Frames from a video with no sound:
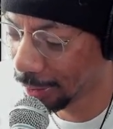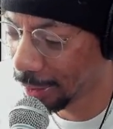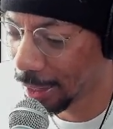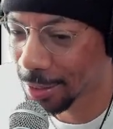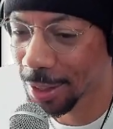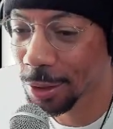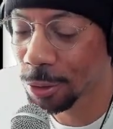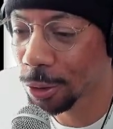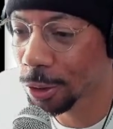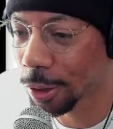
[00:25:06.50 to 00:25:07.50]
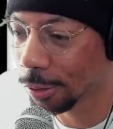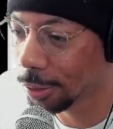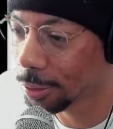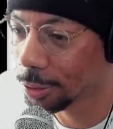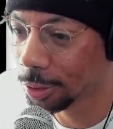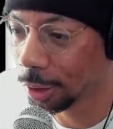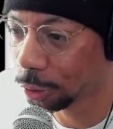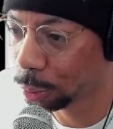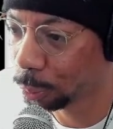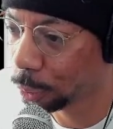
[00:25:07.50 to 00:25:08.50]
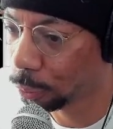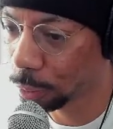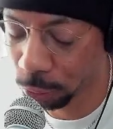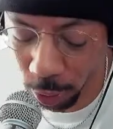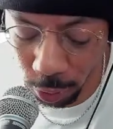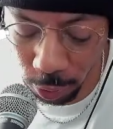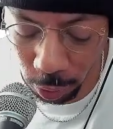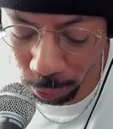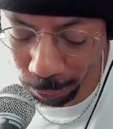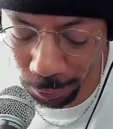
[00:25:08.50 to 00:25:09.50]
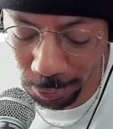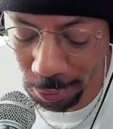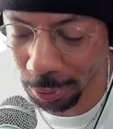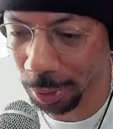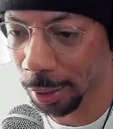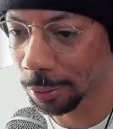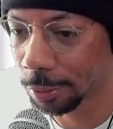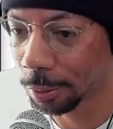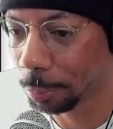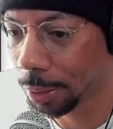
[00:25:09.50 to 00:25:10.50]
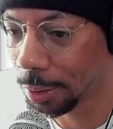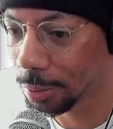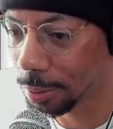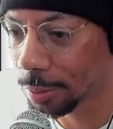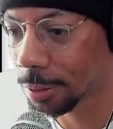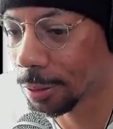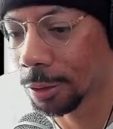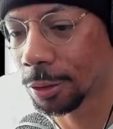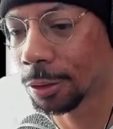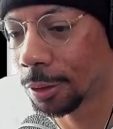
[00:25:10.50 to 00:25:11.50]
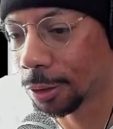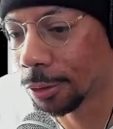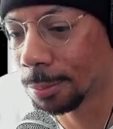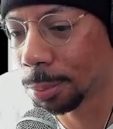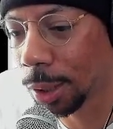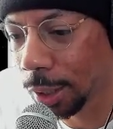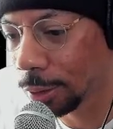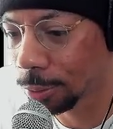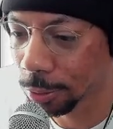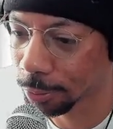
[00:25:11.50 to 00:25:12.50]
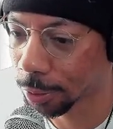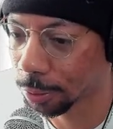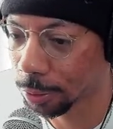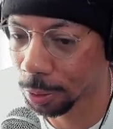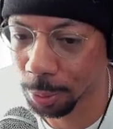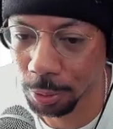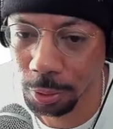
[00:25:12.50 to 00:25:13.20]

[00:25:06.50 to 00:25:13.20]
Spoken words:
That's how you know you're early to shit in crypto, when you got to like put together the pieces to just explain what the fuck you're talking about.